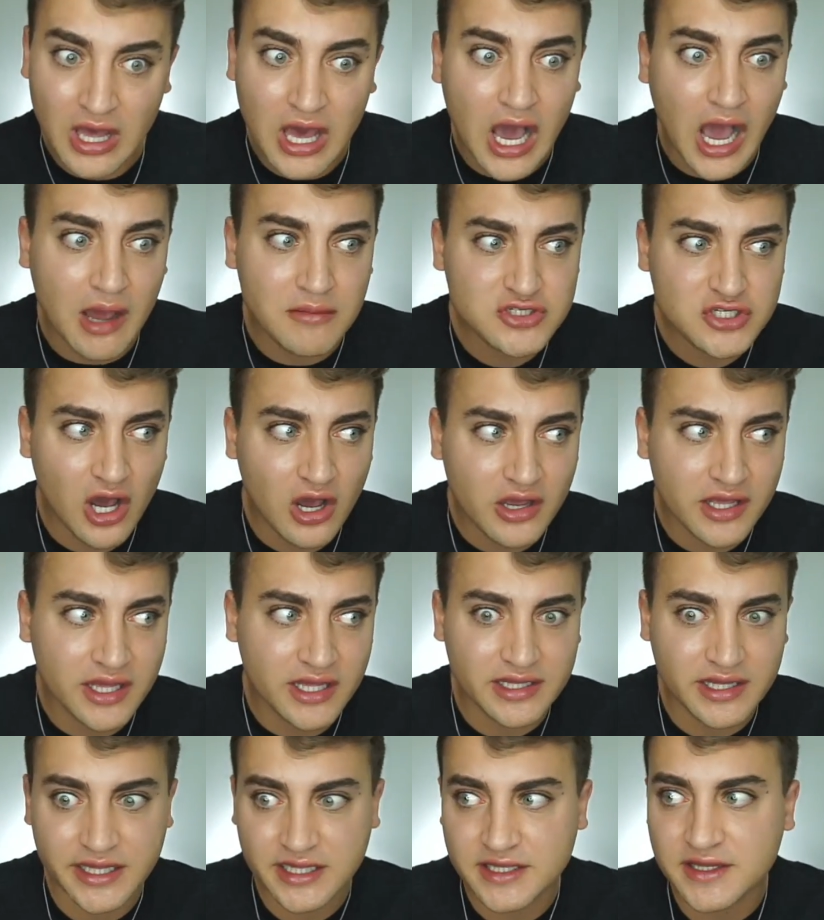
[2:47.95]
I'm talking
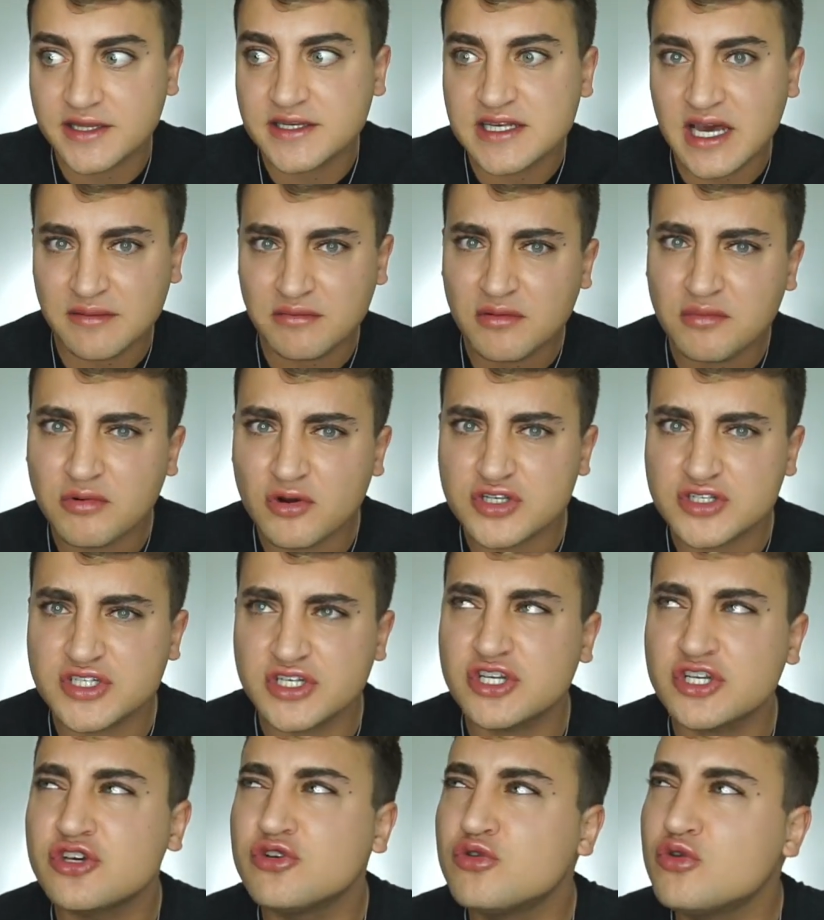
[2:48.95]
like the type of
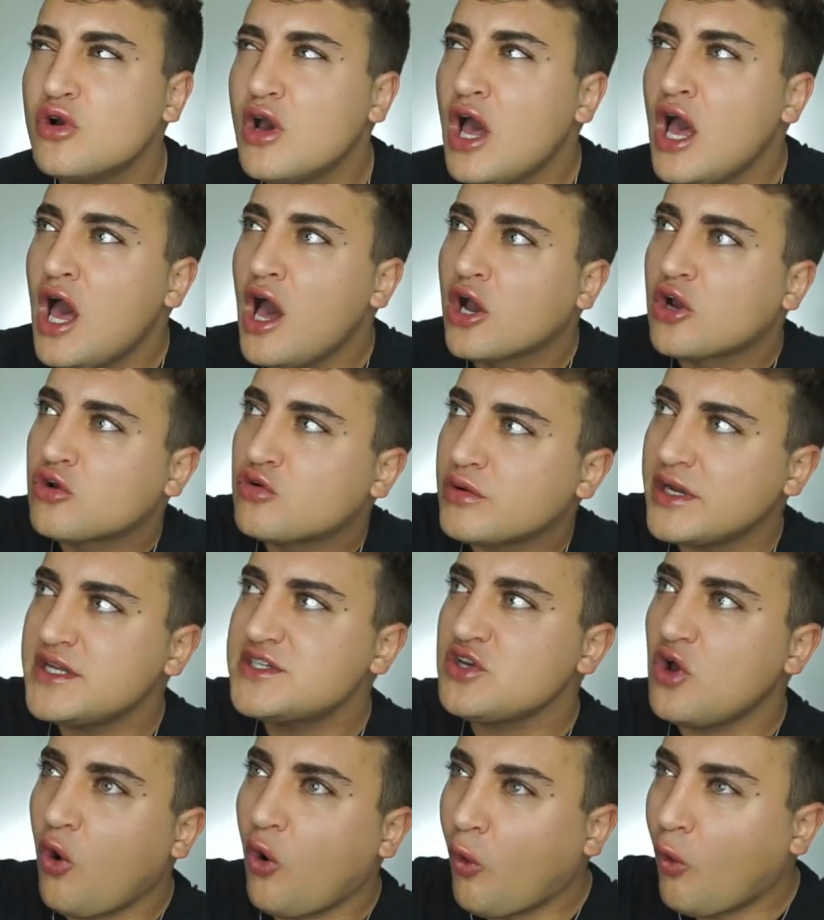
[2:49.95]
person who
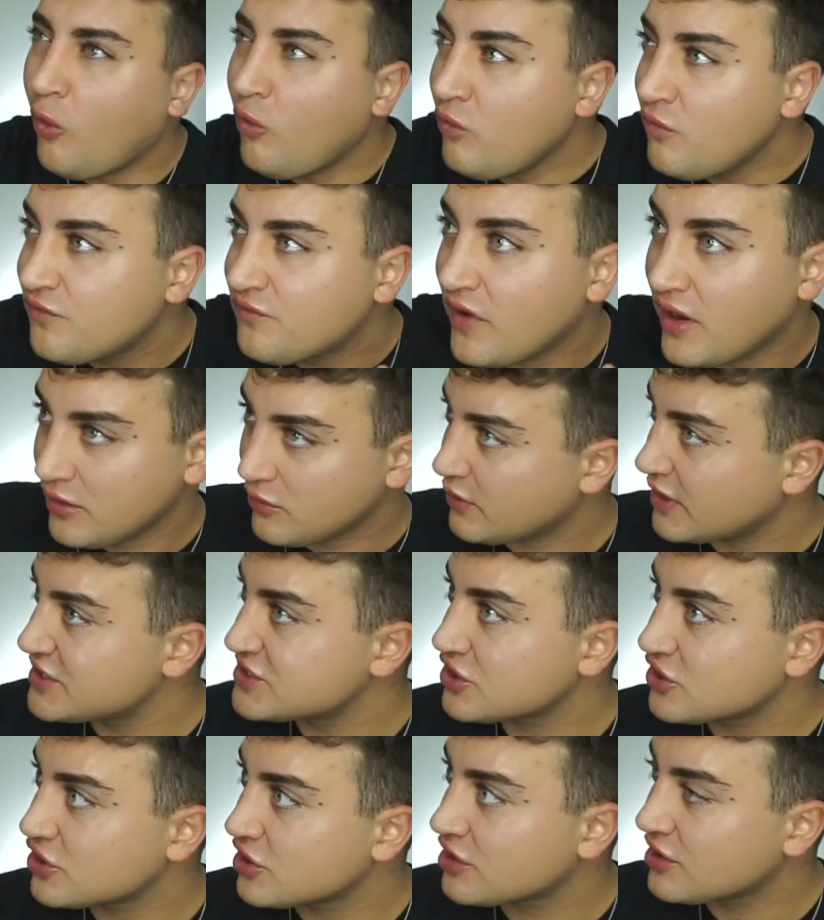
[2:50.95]
creates a whole
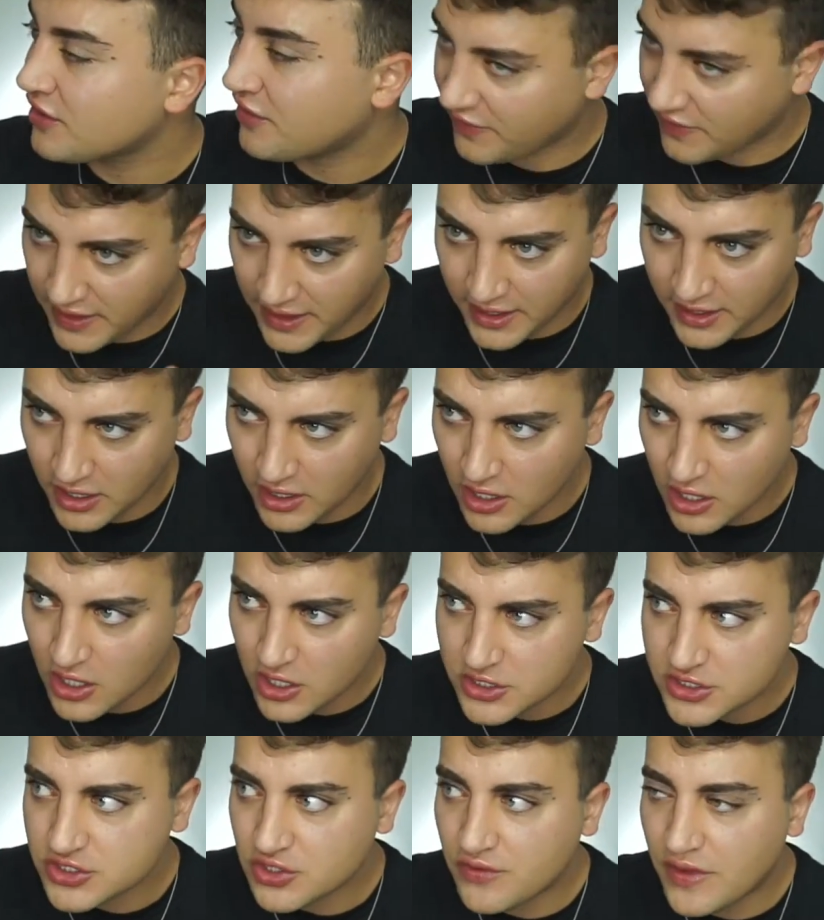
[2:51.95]
fundraiser thing
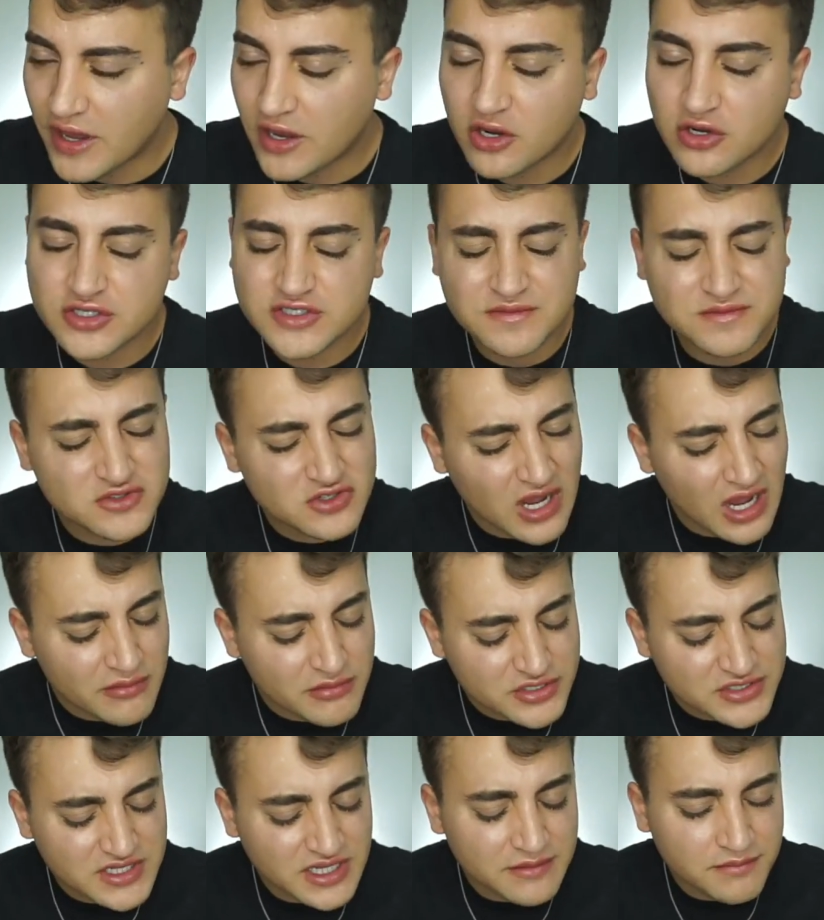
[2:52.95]
so that her
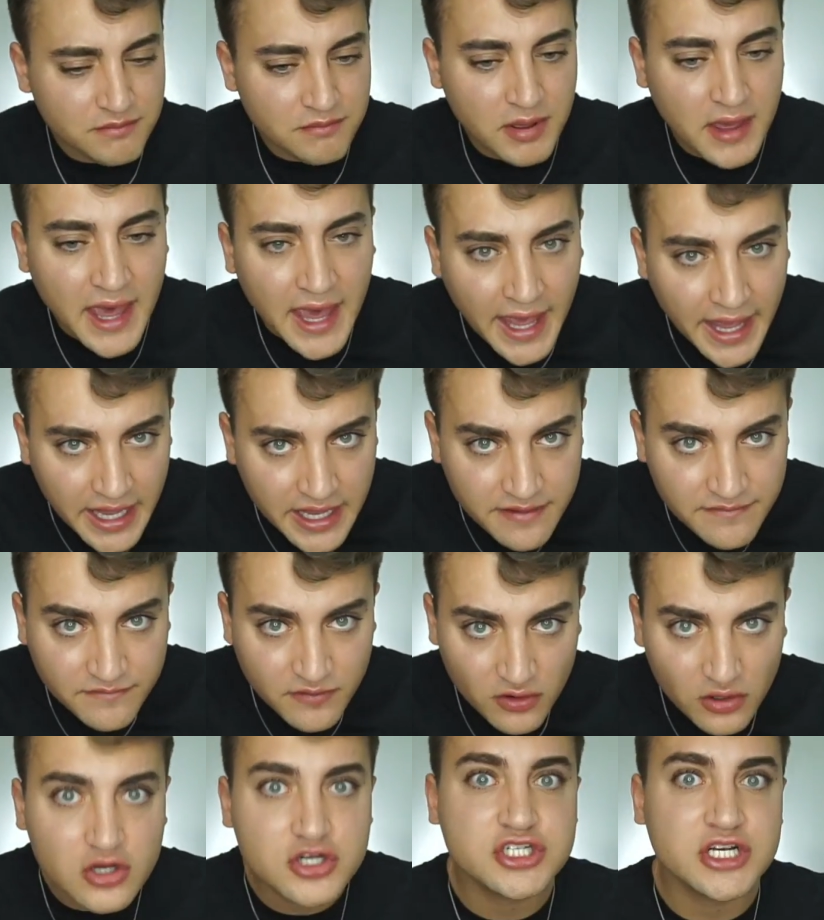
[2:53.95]
subscribers can pay
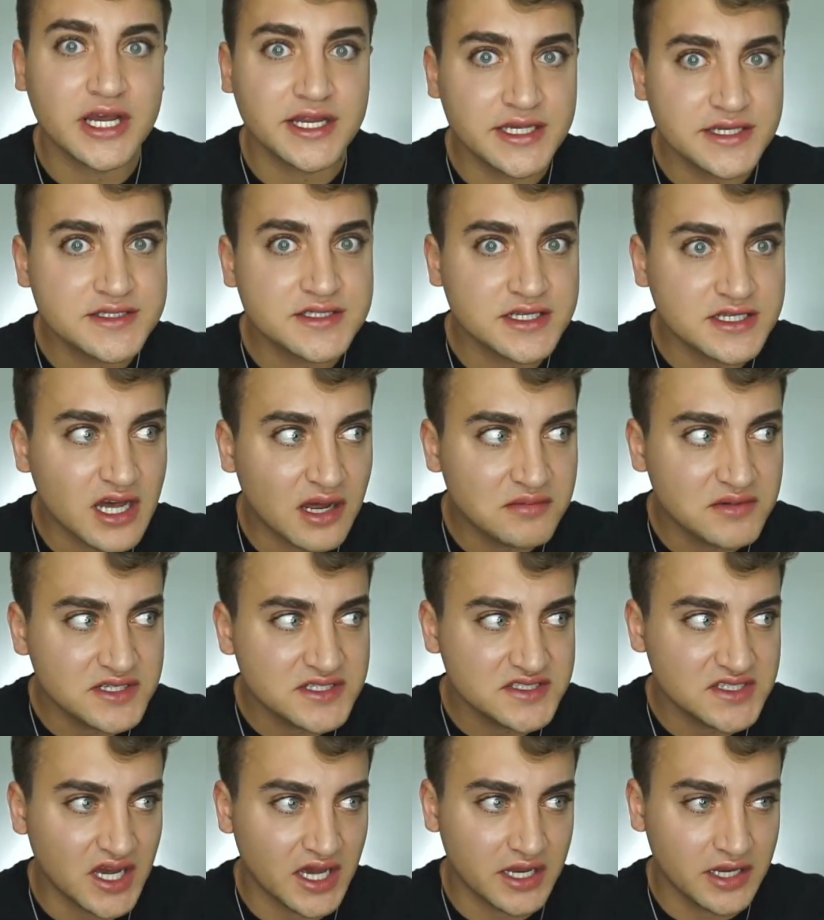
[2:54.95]
for her Chinese adopted
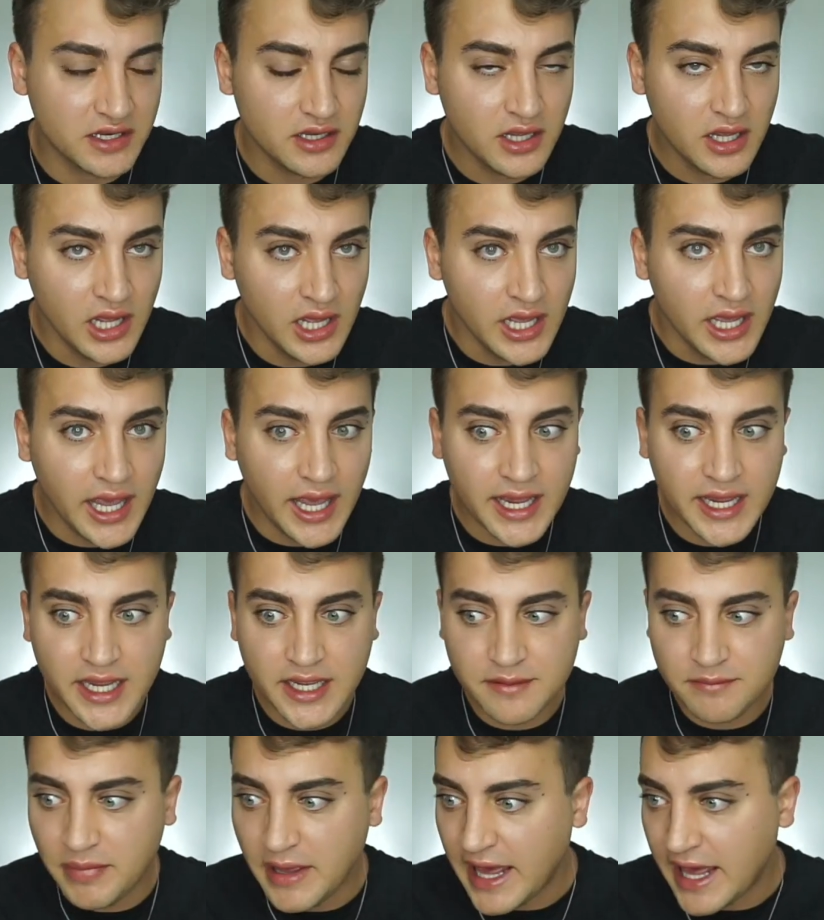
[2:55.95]
son
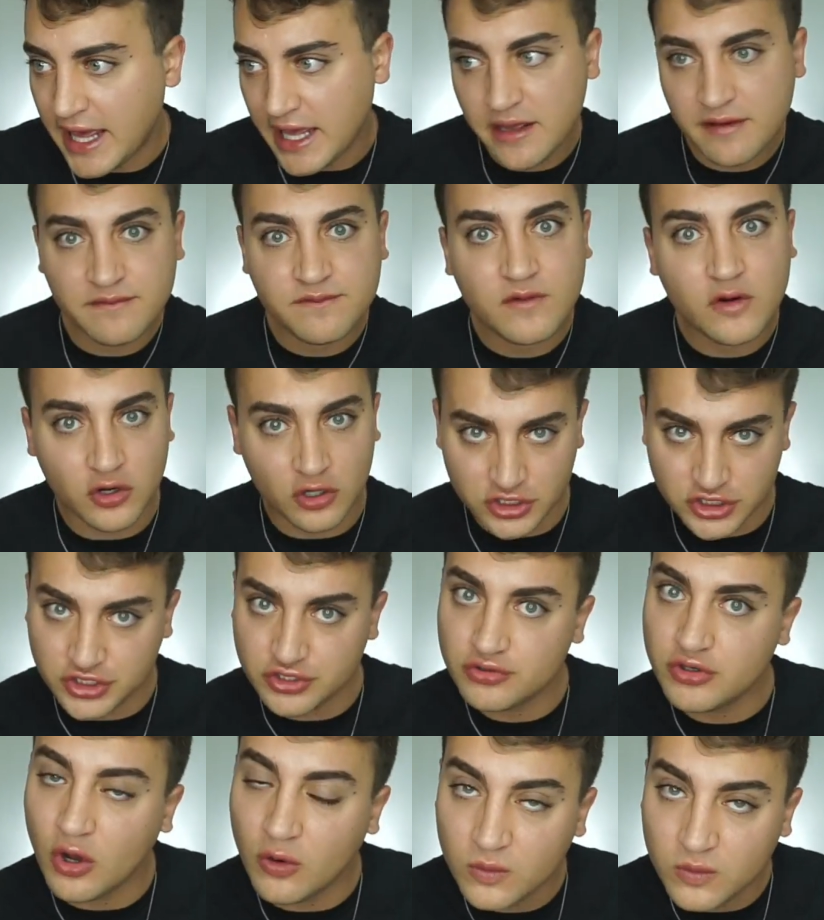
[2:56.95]
and pay for her to
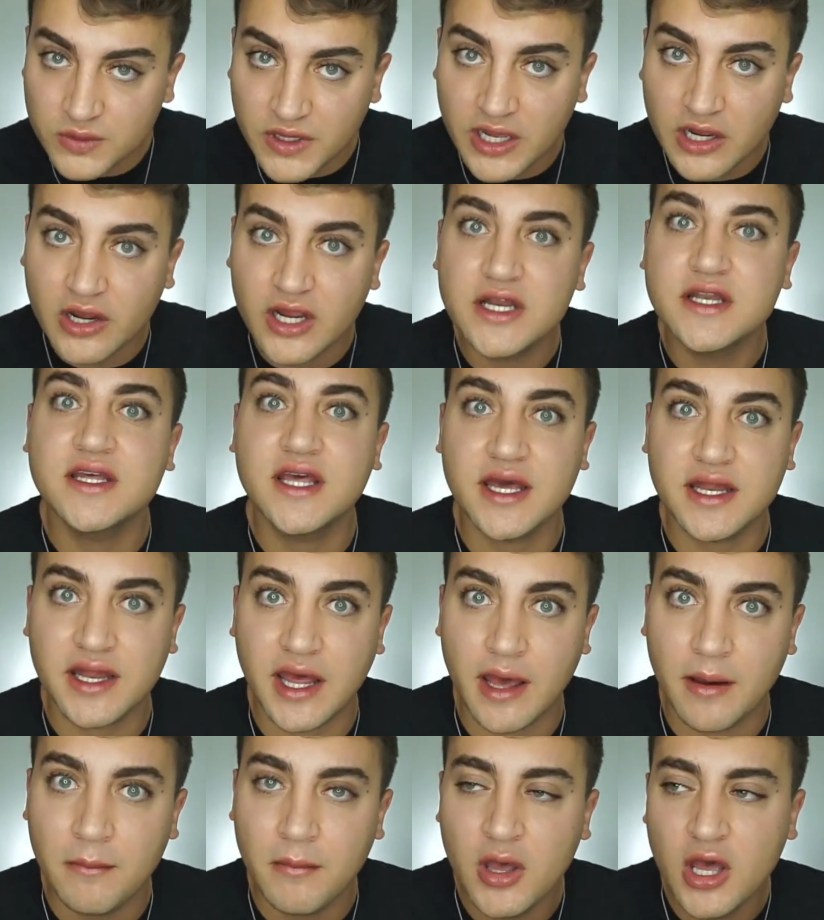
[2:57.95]
go there and get
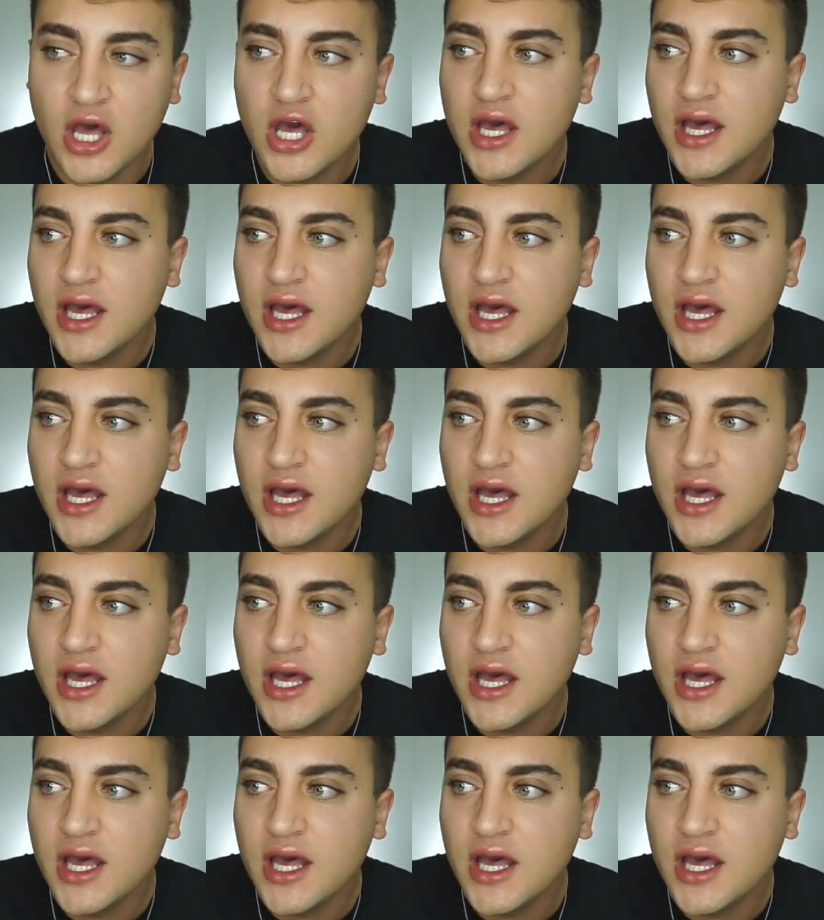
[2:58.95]
him.